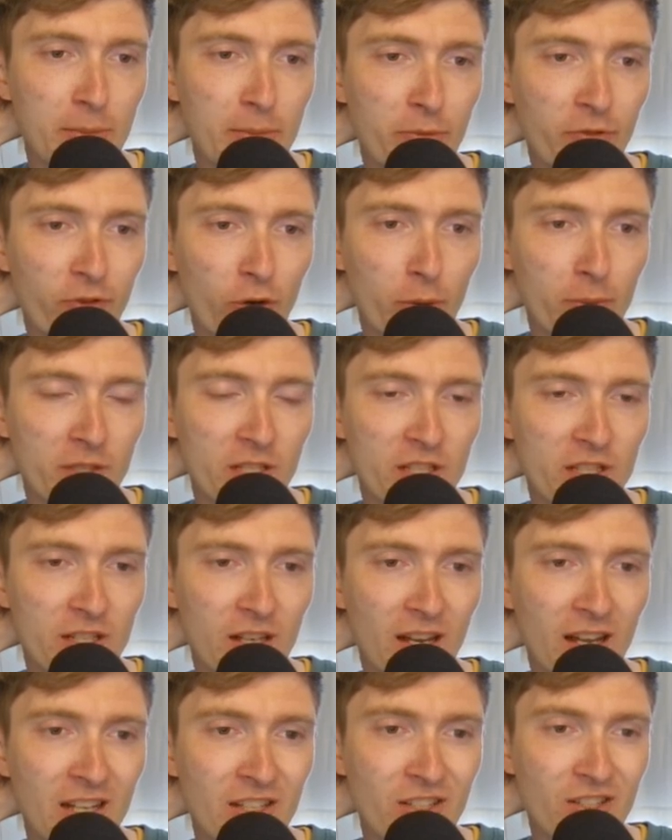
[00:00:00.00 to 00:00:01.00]
performances the
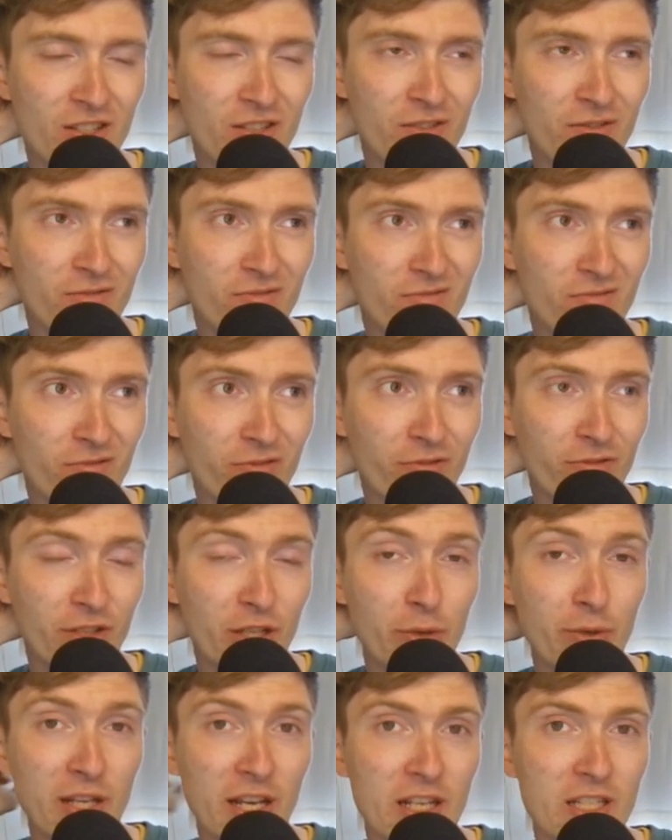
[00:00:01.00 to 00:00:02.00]
last
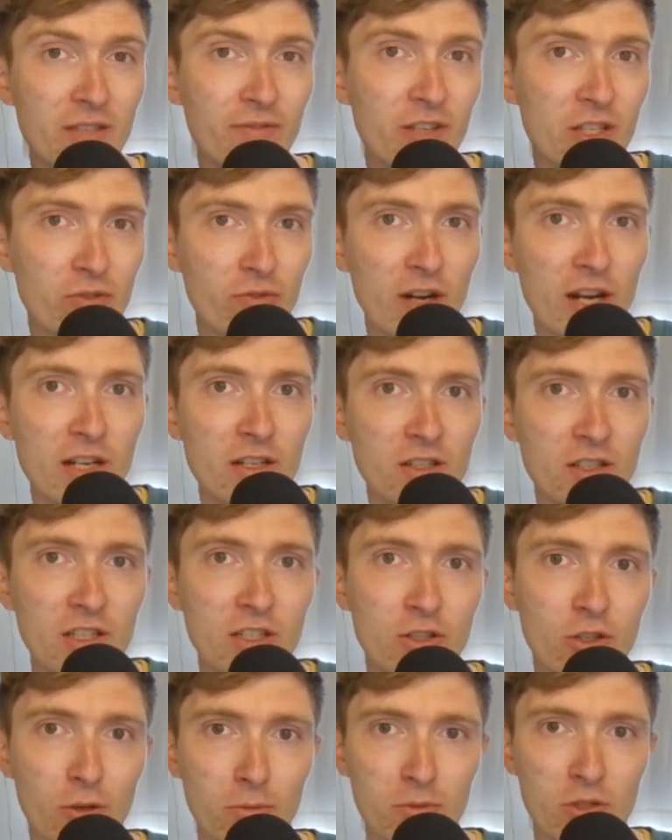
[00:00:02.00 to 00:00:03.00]
few years in this race,
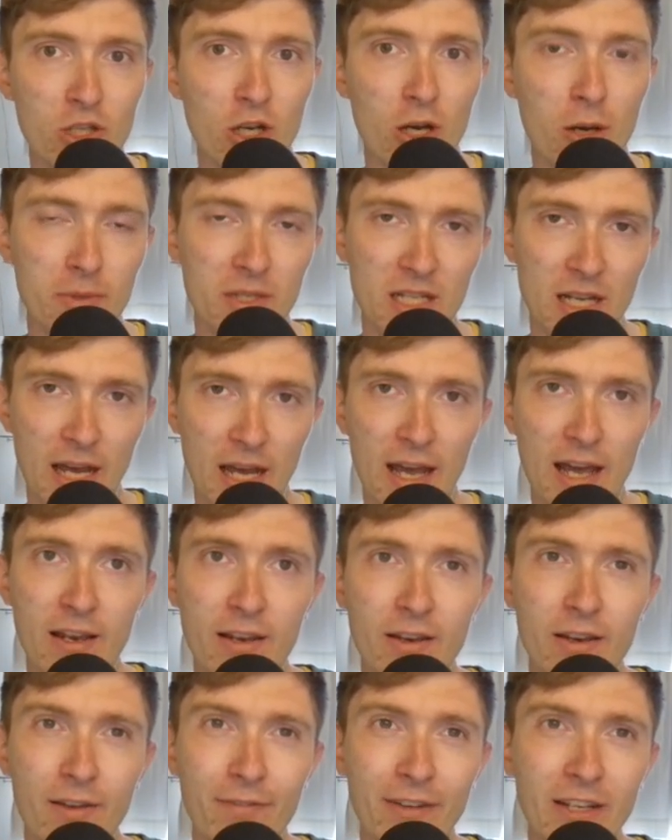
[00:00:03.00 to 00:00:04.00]
he's come top
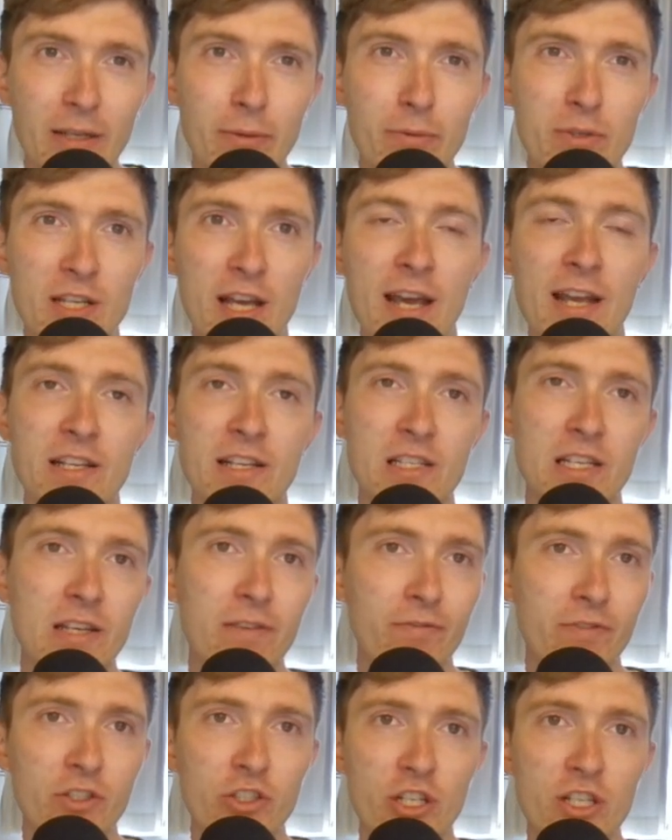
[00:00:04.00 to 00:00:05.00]
10. I think he was
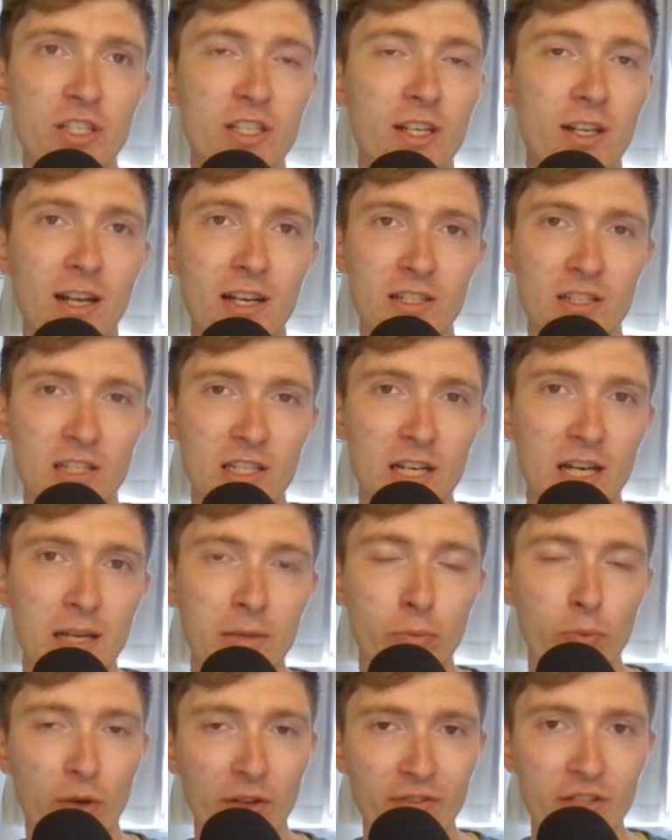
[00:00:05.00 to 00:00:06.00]
18th in GC last
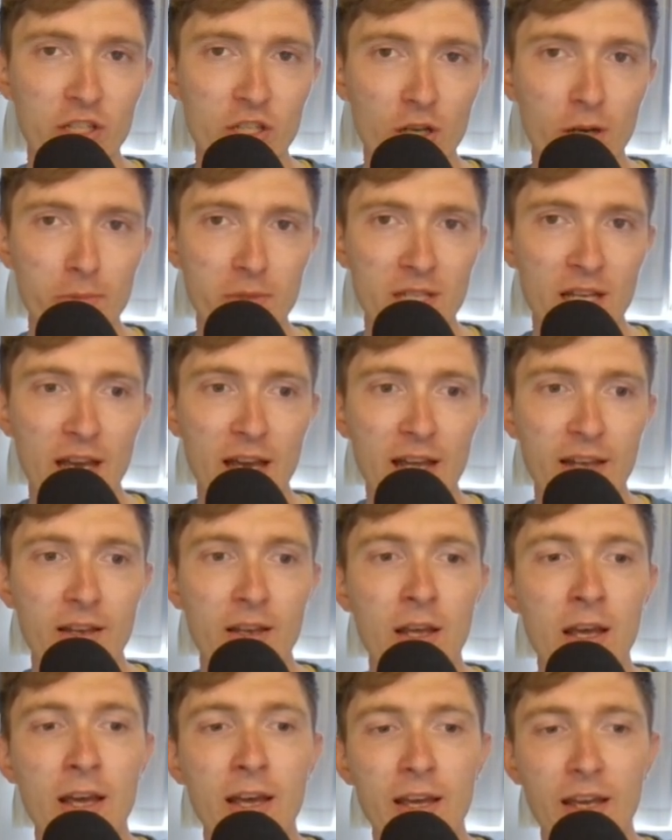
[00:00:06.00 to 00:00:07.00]
time with a top 10
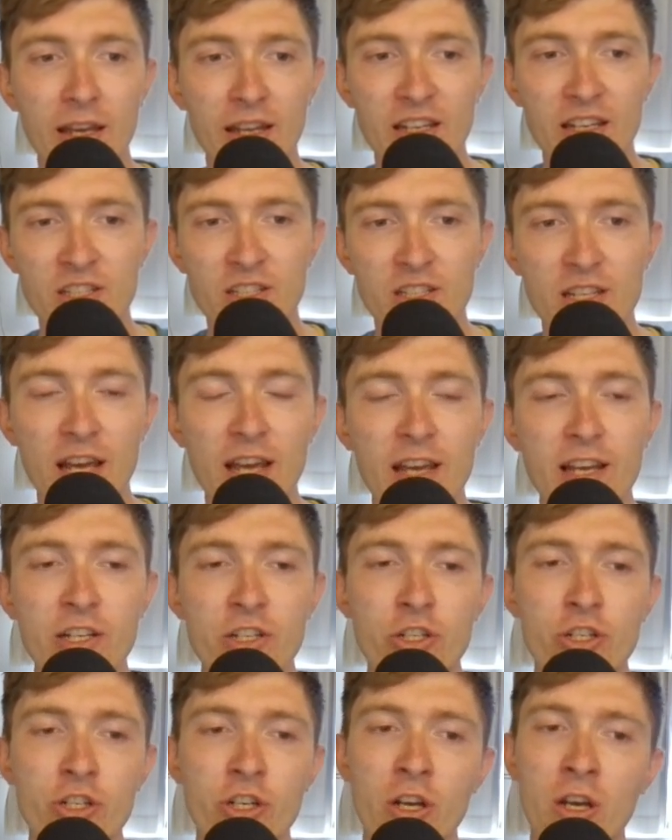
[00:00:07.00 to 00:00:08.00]
in a
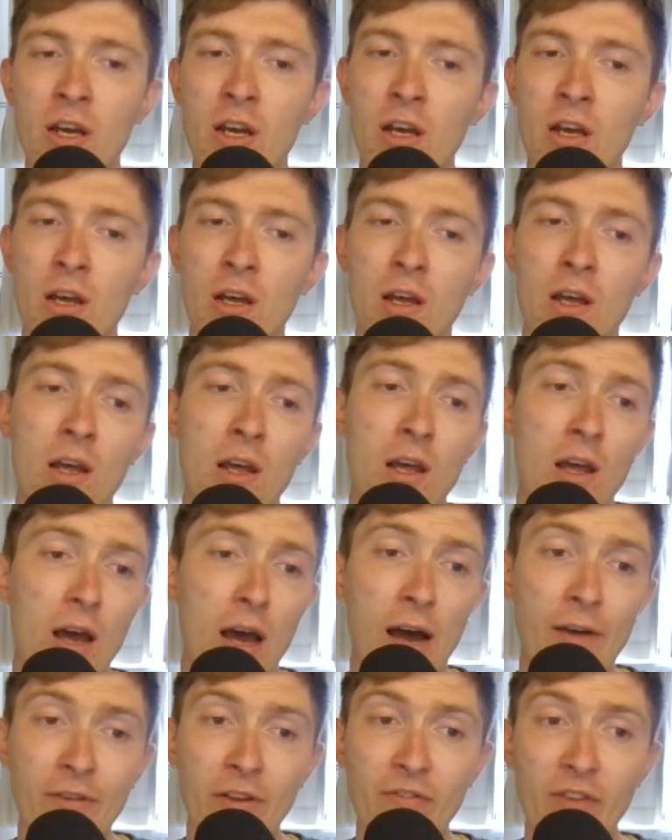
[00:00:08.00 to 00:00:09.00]
stage.
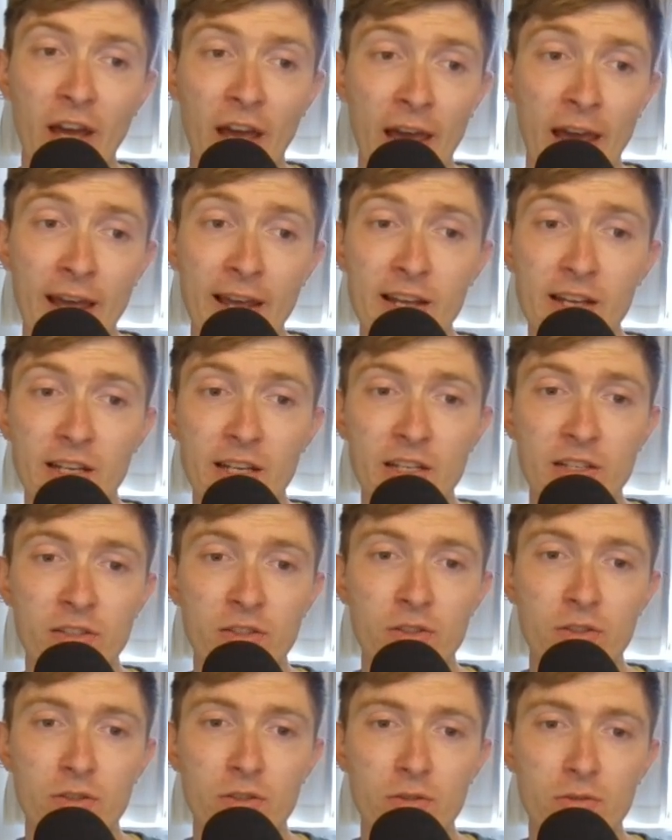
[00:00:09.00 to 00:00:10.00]
I think that Haig
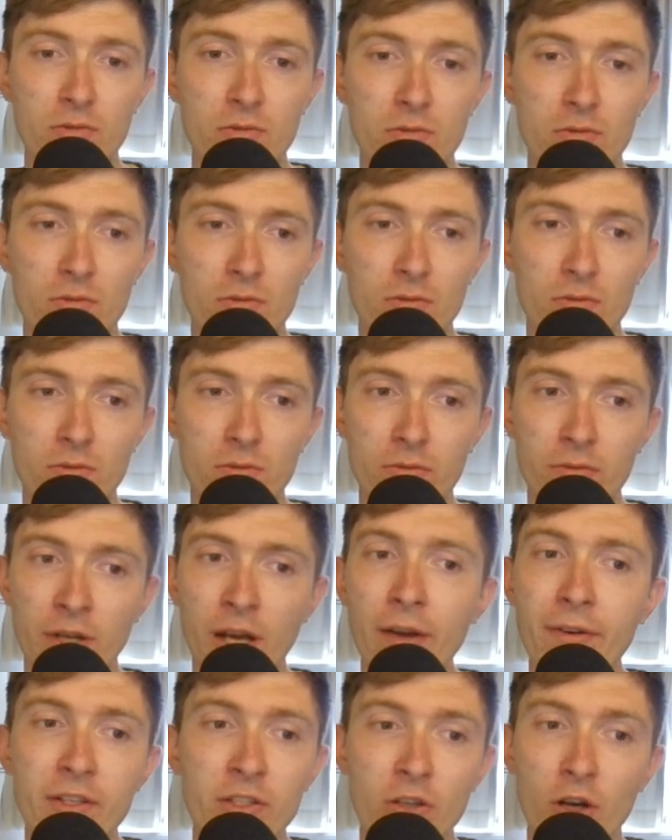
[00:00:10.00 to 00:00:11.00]
is,
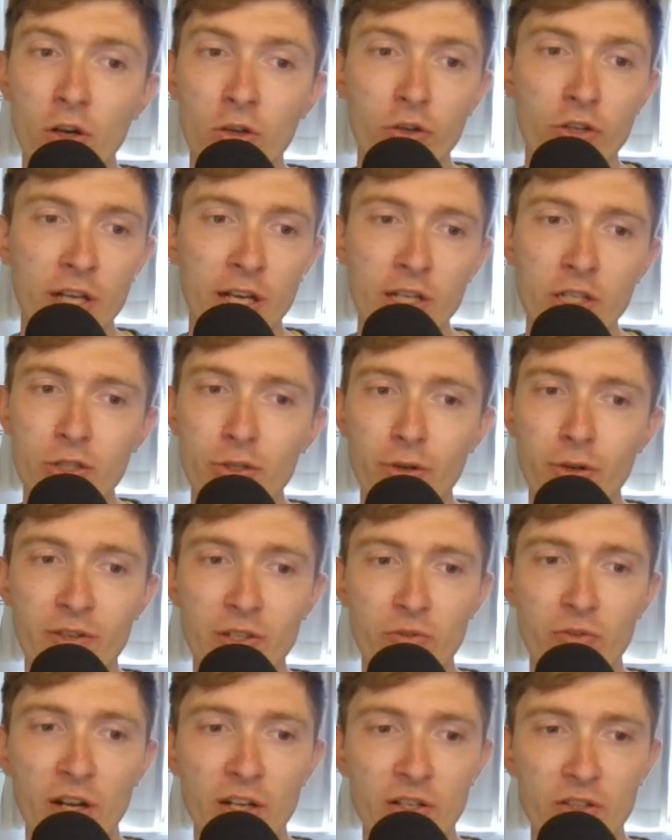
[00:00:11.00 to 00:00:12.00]
he's got a good history of
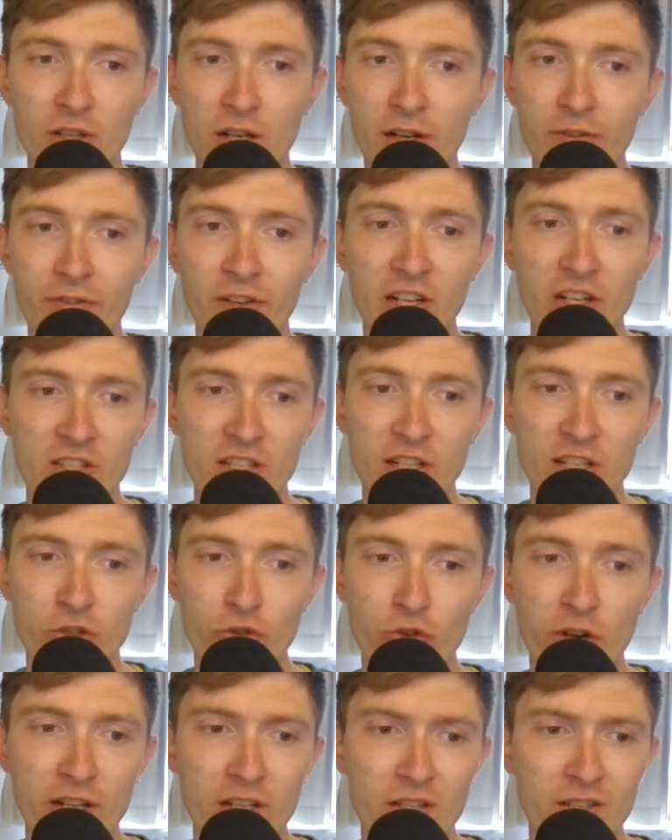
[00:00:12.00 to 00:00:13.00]
this race, and I think at 6
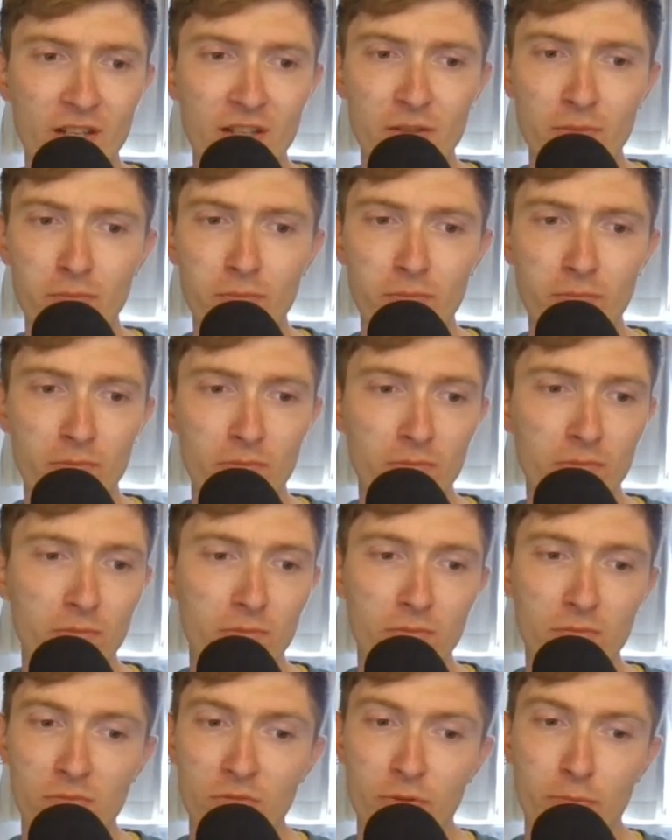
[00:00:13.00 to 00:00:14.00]
credits, that's
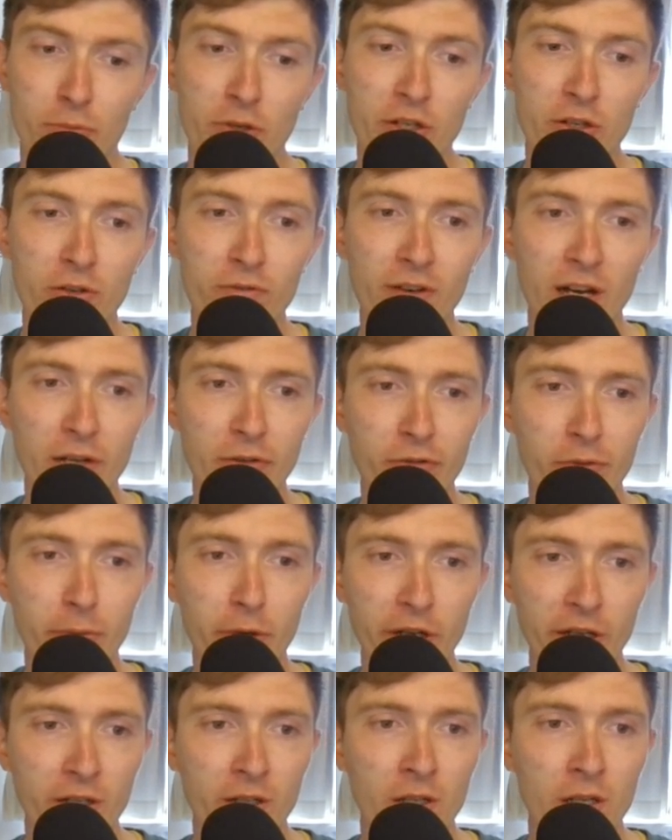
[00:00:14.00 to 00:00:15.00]
pretty good value for
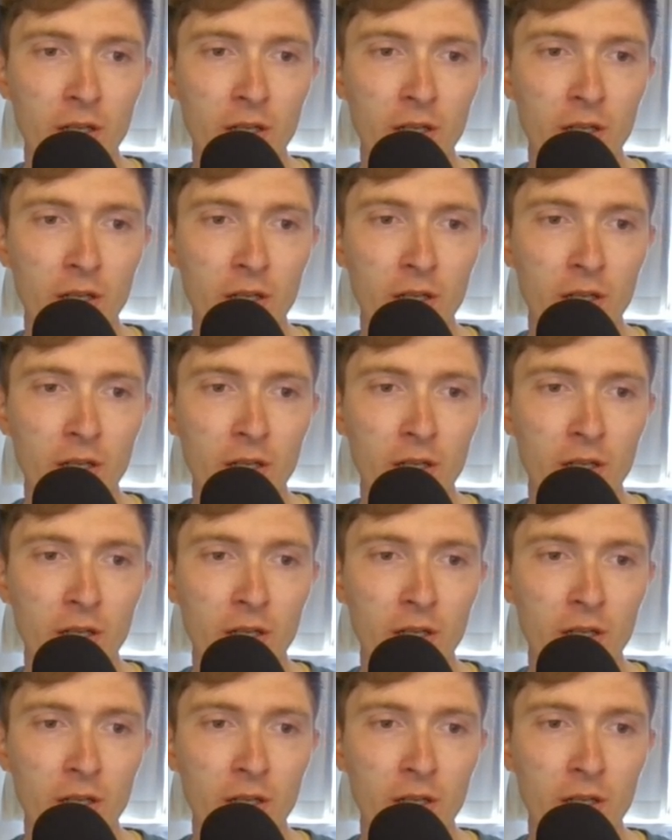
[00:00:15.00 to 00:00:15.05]
money.